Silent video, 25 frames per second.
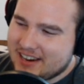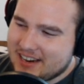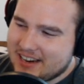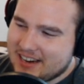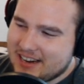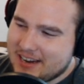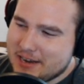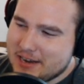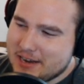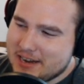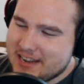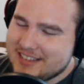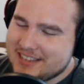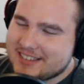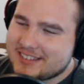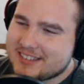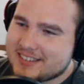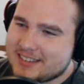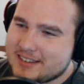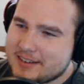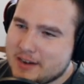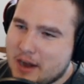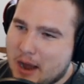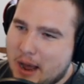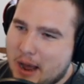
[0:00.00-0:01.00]
It needs
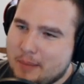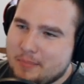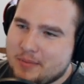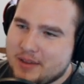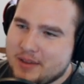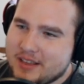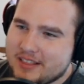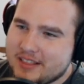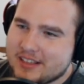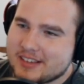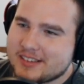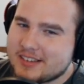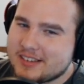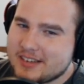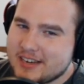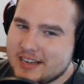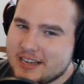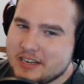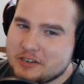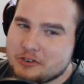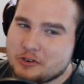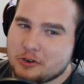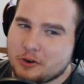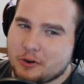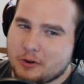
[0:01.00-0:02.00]
to not be this
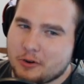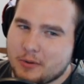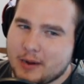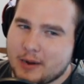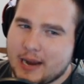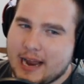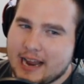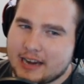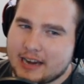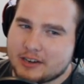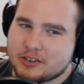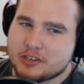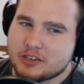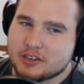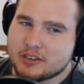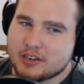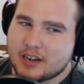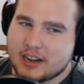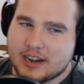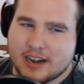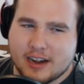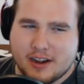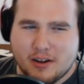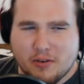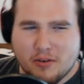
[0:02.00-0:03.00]
knee-jerk reaction,
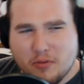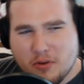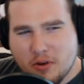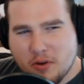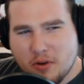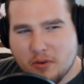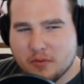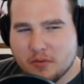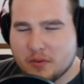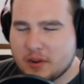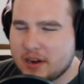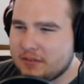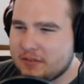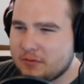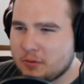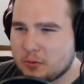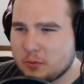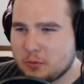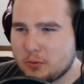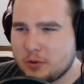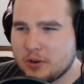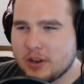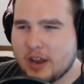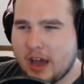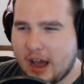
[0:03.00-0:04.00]
and I don't know if it ever
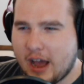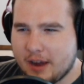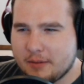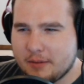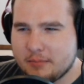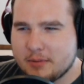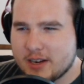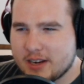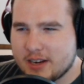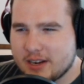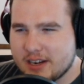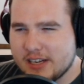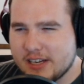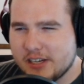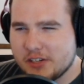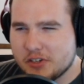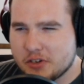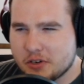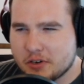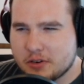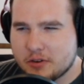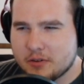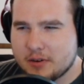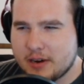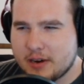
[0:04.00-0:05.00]
will not be a
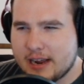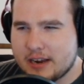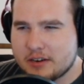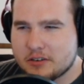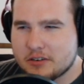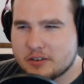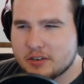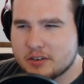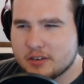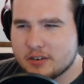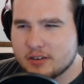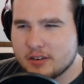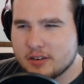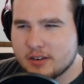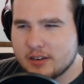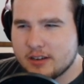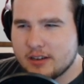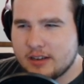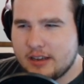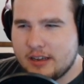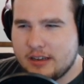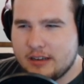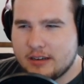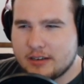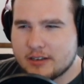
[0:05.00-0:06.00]
knee-jerk reaction,
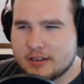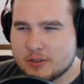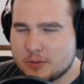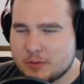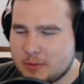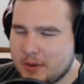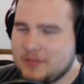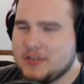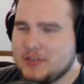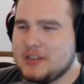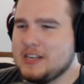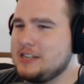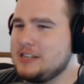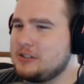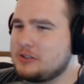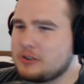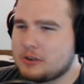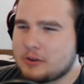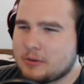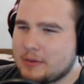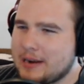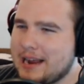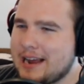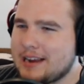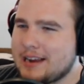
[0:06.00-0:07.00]
because we have a
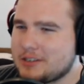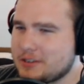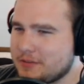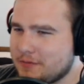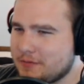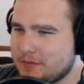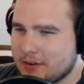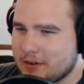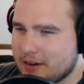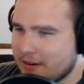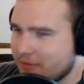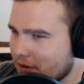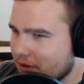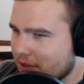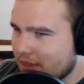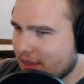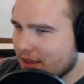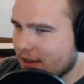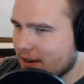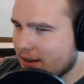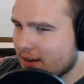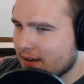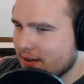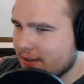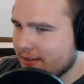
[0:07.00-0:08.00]
knee-jerk reaction for
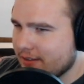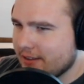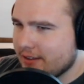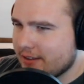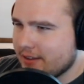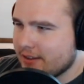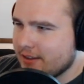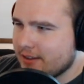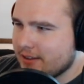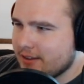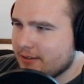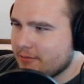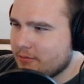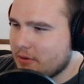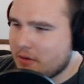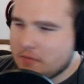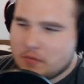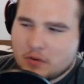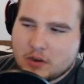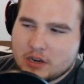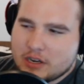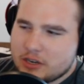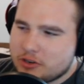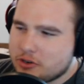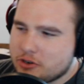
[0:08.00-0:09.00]
everything. We have
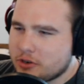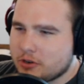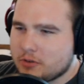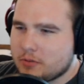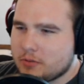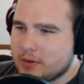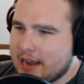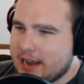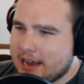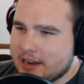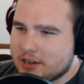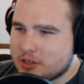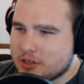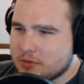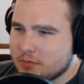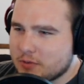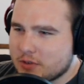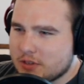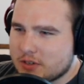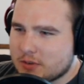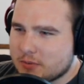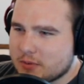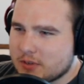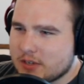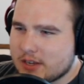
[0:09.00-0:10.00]
a knee-jerk reaction
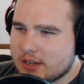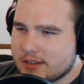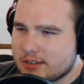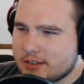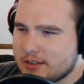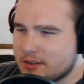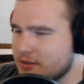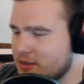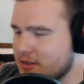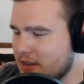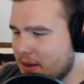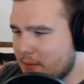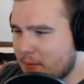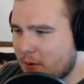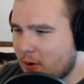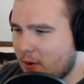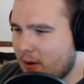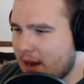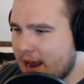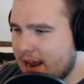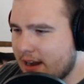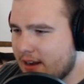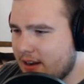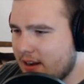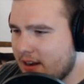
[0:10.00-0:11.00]
when someone says they're a
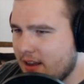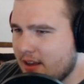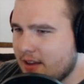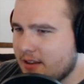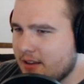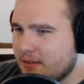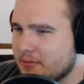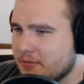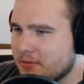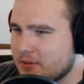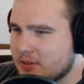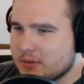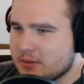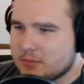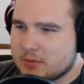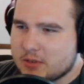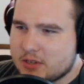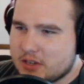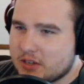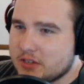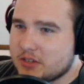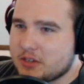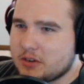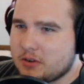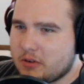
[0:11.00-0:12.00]
Democrat, when someone
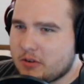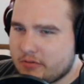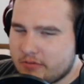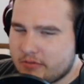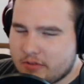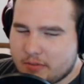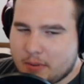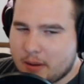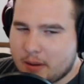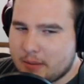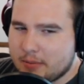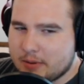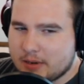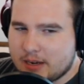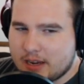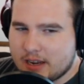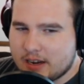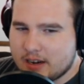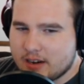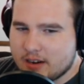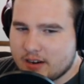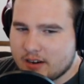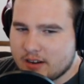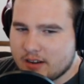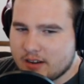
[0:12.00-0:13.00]
says they're a
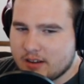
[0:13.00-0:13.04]
Republican,